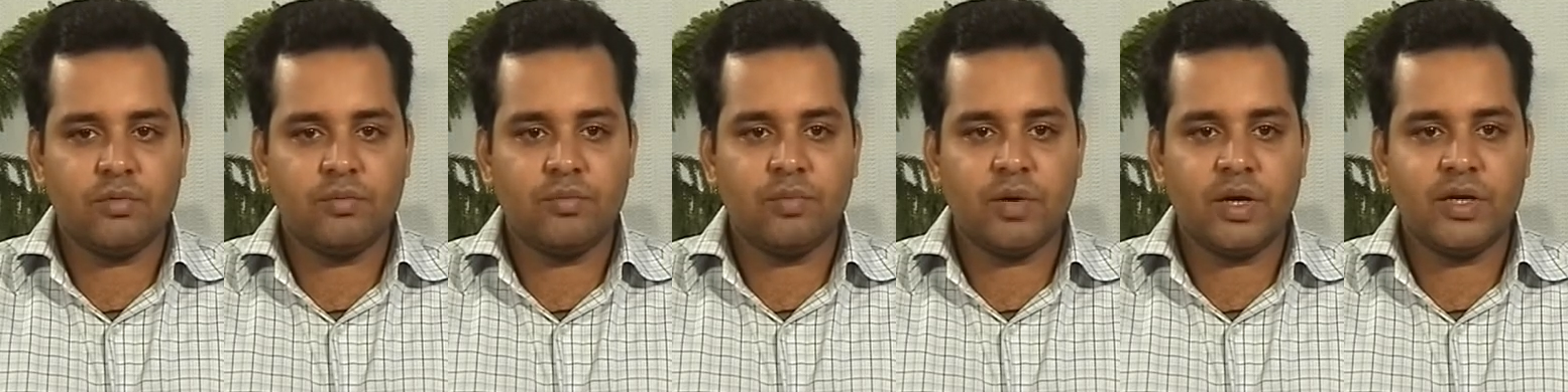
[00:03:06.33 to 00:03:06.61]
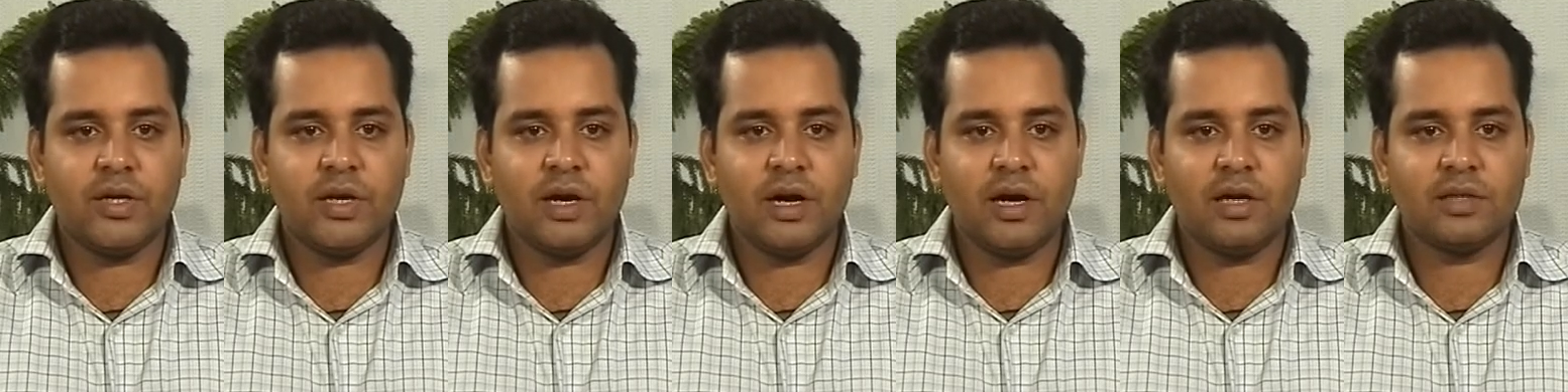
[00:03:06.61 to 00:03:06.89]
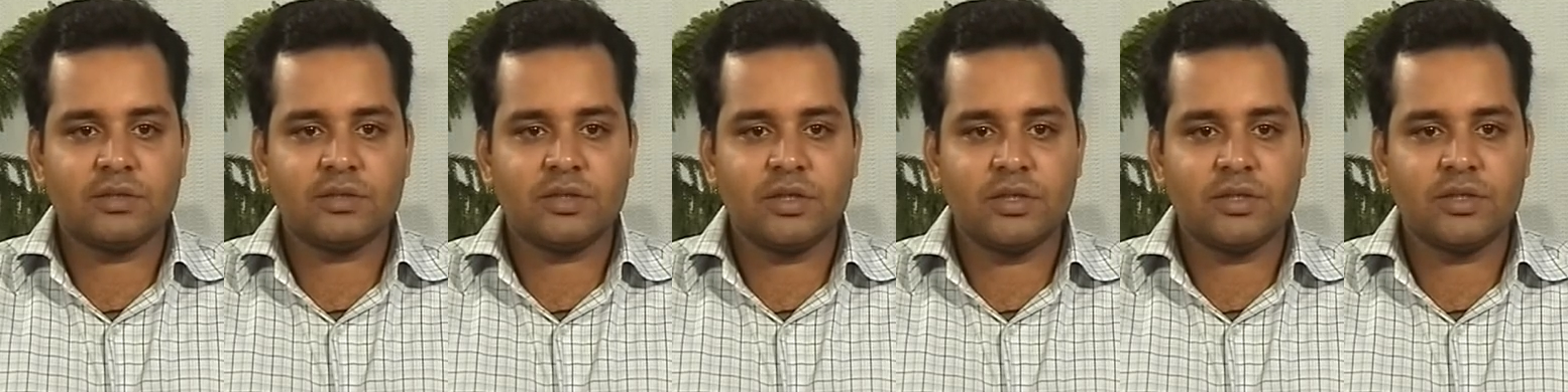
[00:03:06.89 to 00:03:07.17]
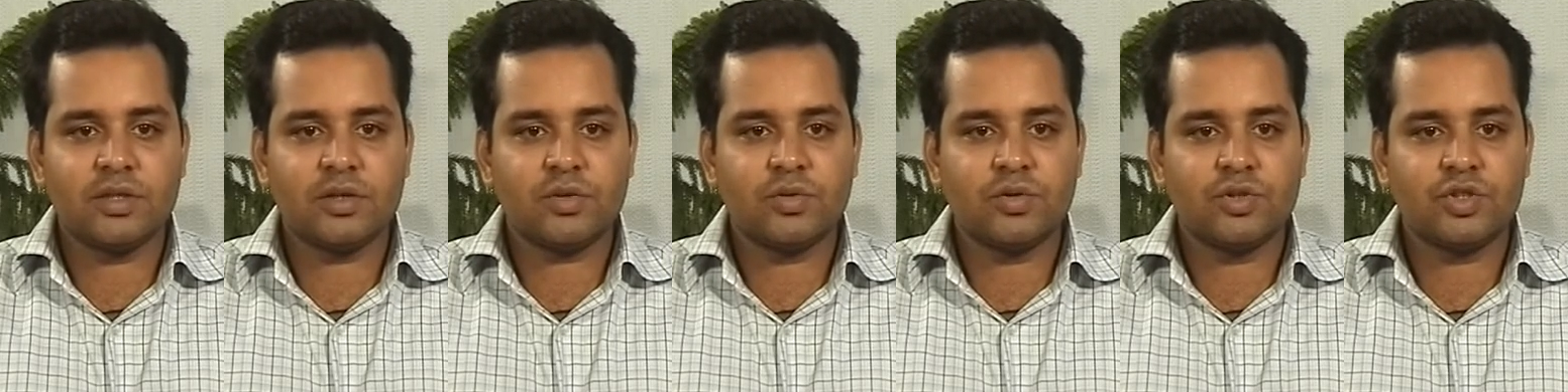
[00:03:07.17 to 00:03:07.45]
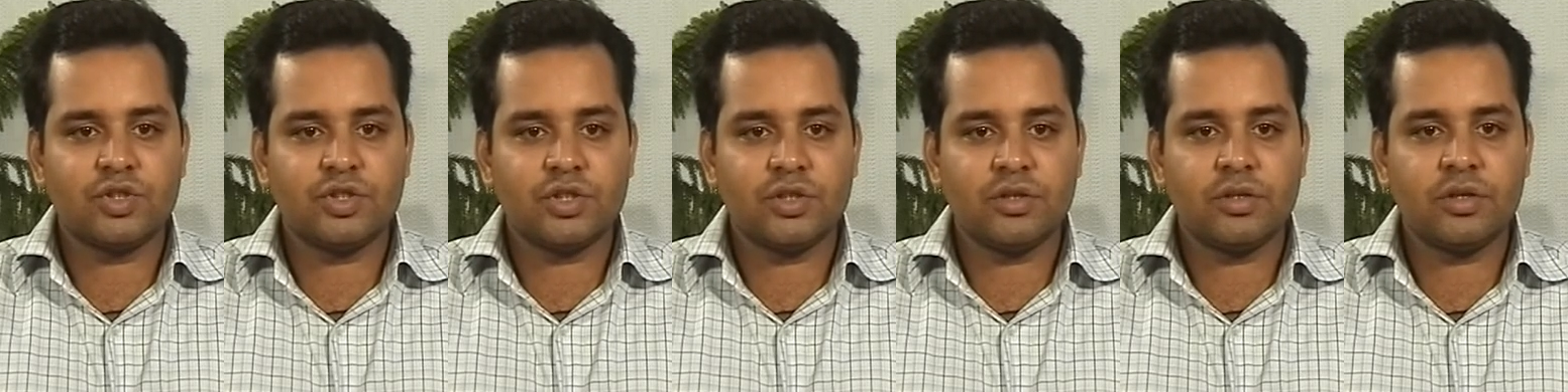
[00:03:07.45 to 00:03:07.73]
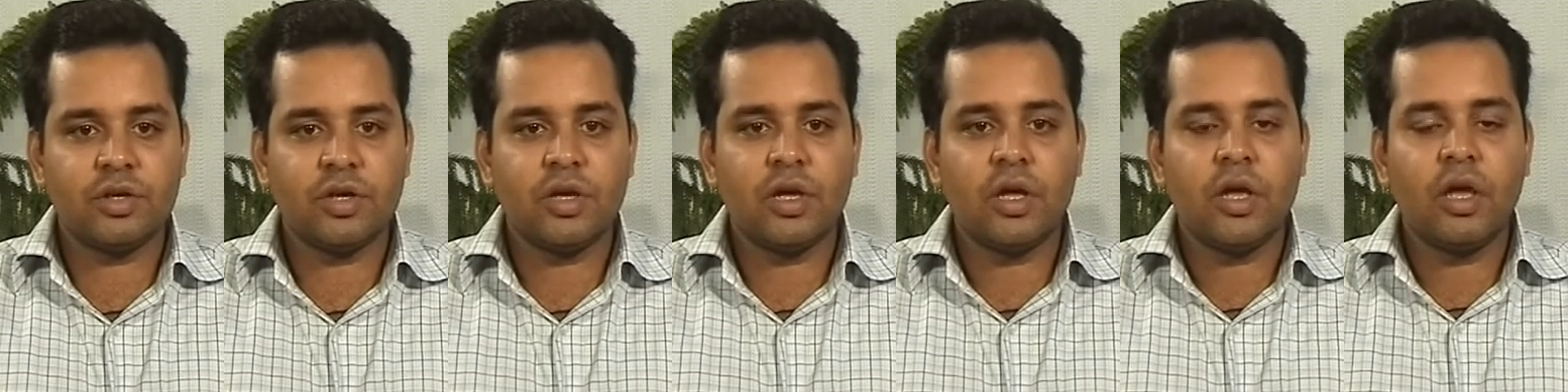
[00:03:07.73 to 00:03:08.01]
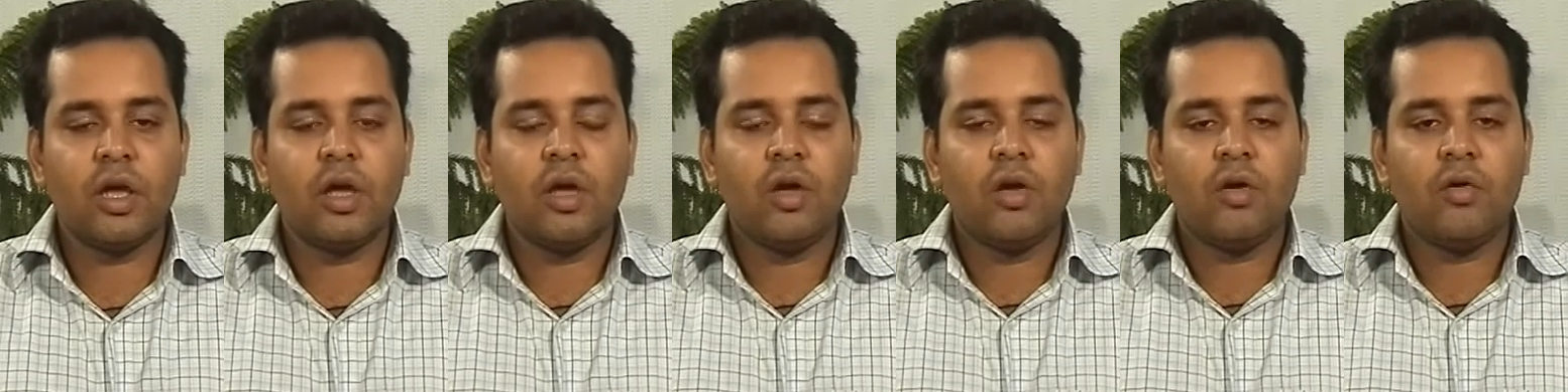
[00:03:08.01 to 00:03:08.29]
By asking the question,
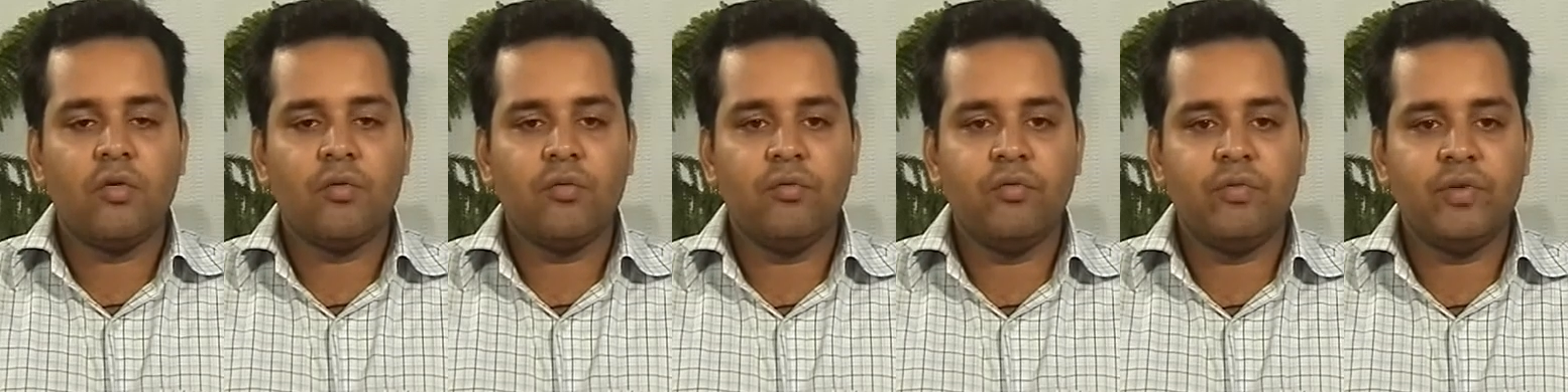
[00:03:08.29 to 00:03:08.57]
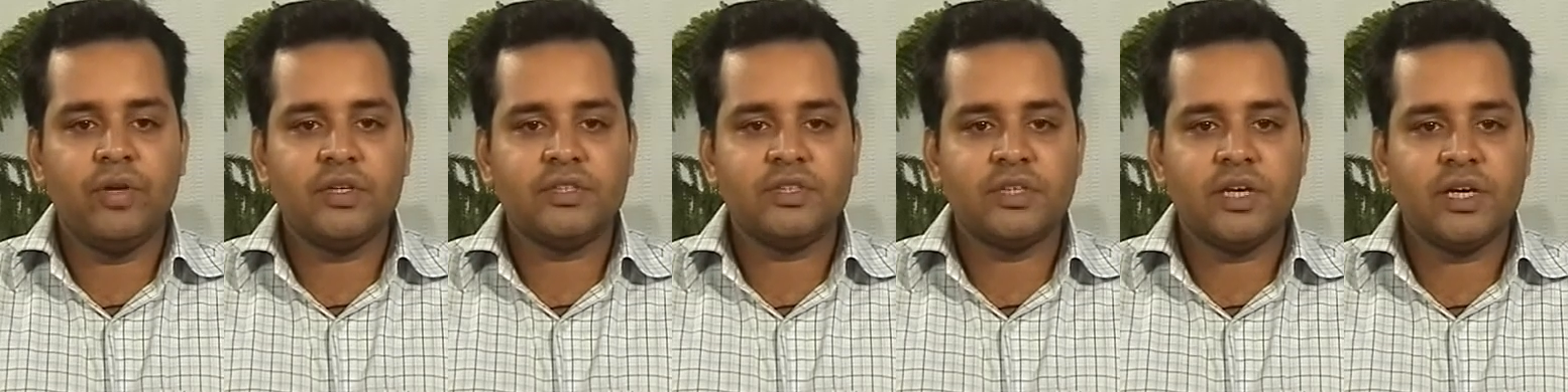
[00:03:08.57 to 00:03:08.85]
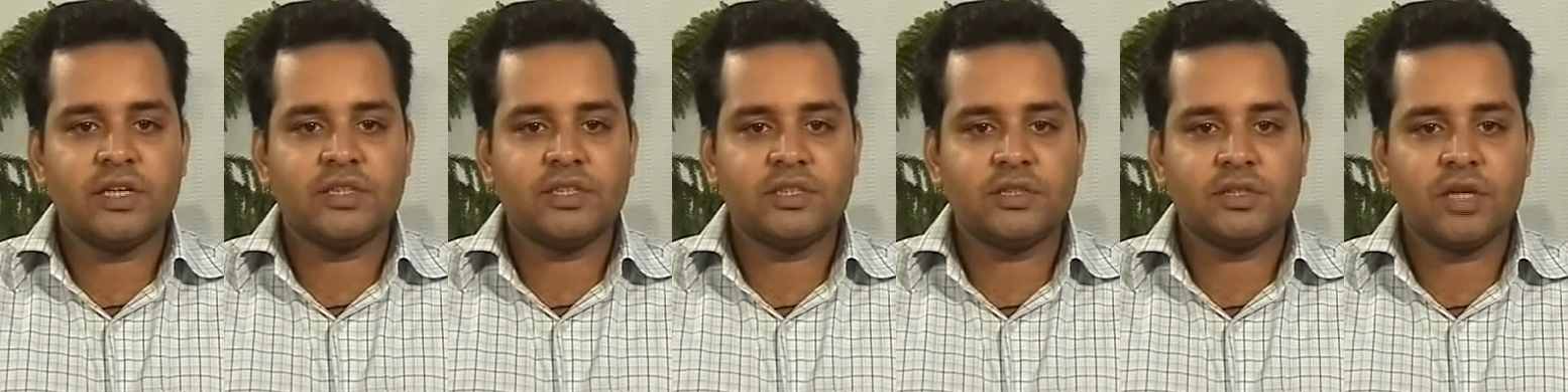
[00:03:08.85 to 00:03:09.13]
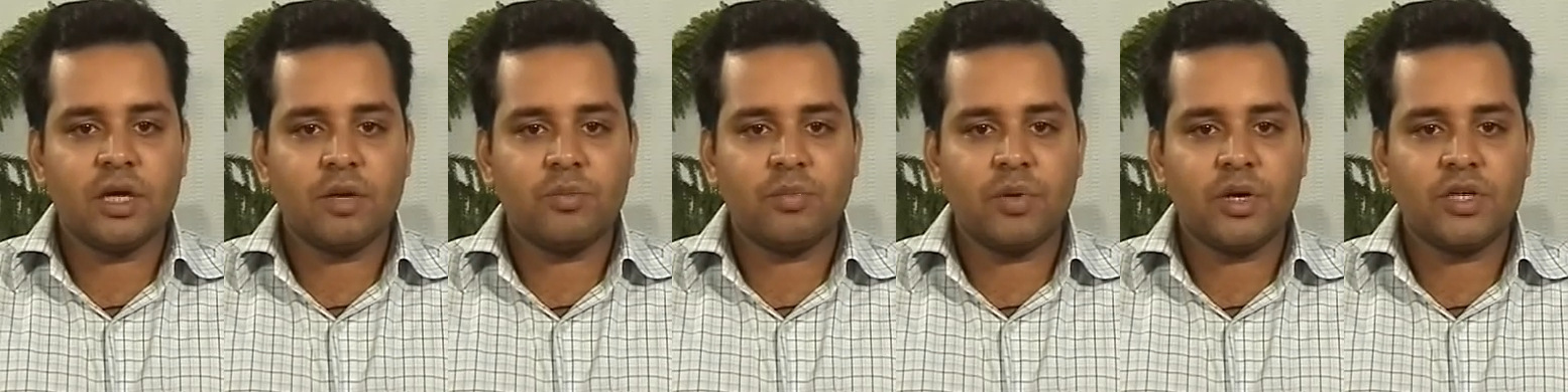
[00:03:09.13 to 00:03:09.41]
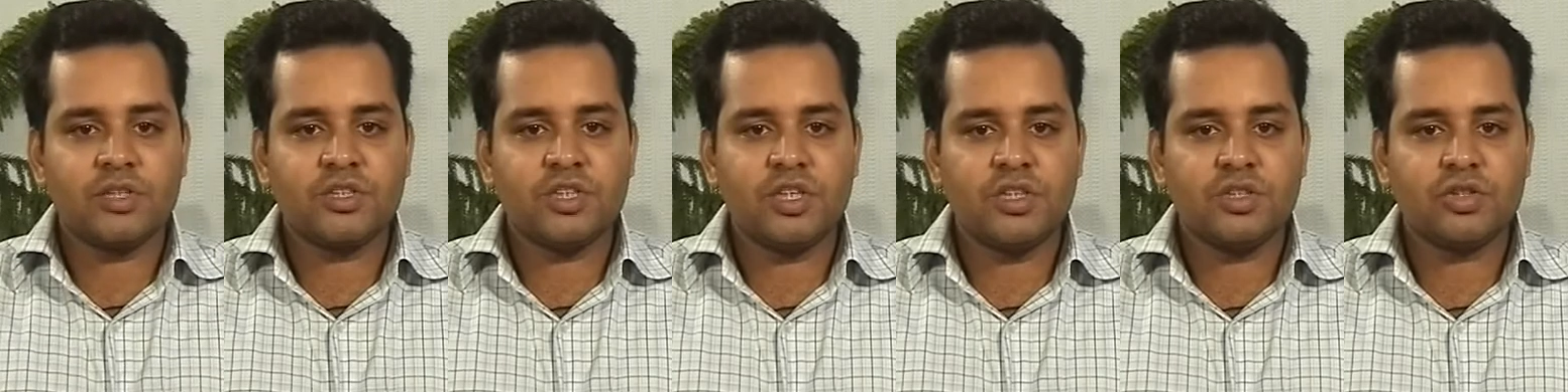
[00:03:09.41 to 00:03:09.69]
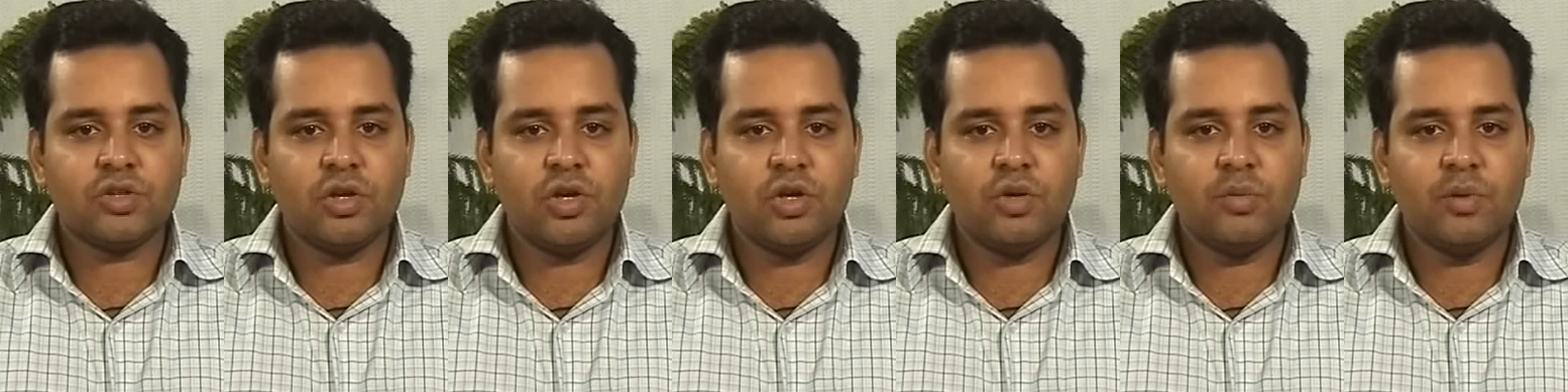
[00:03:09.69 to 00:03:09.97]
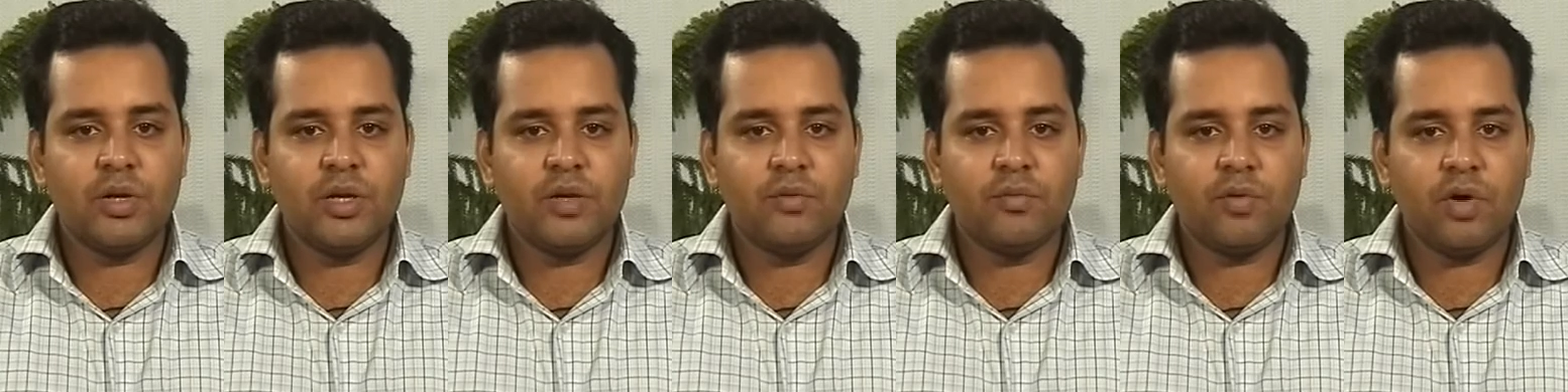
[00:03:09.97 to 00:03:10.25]
which gases are partially
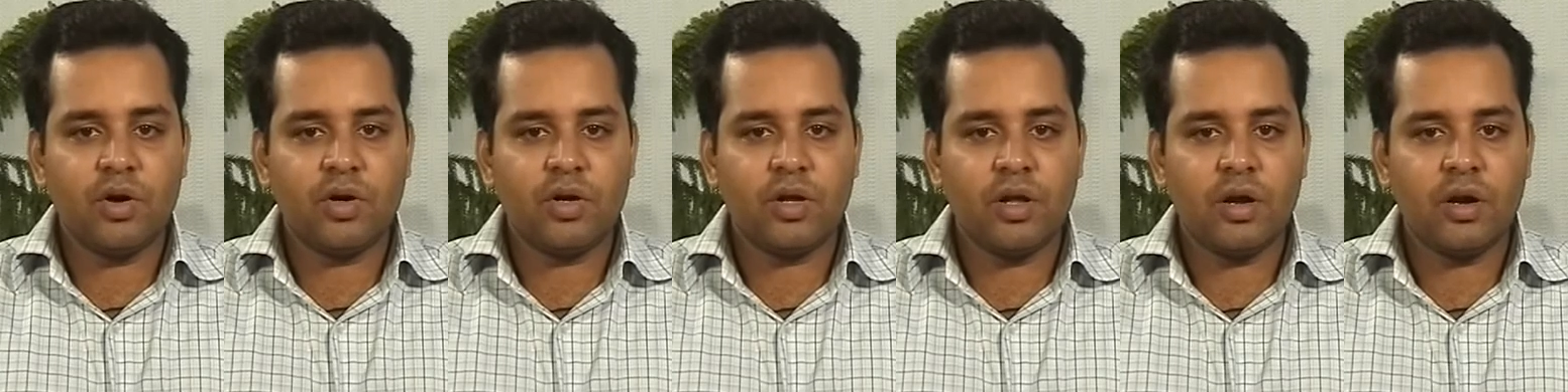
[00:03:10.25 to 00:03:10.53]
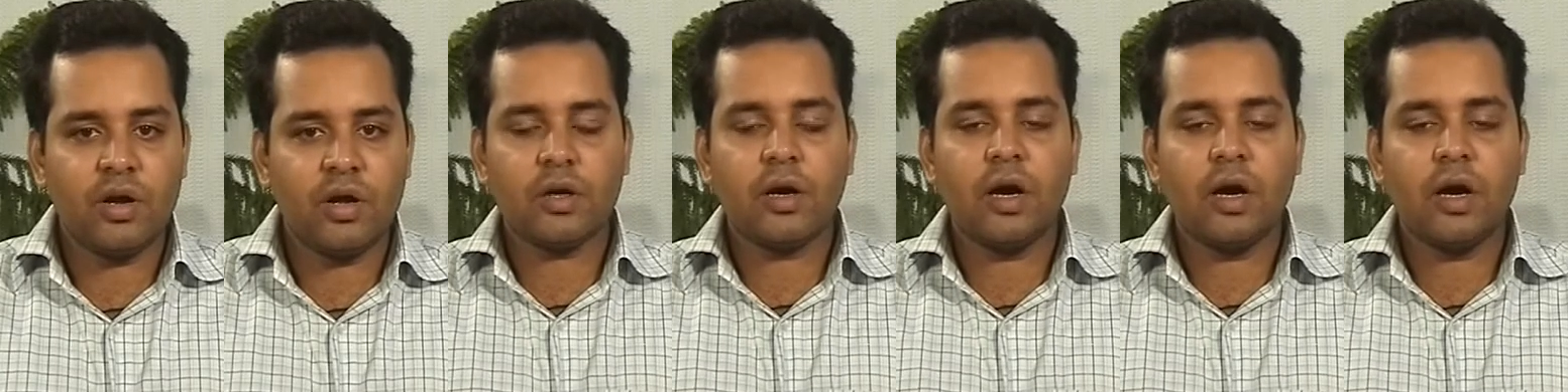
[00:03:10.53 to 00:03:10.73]
soluble in water,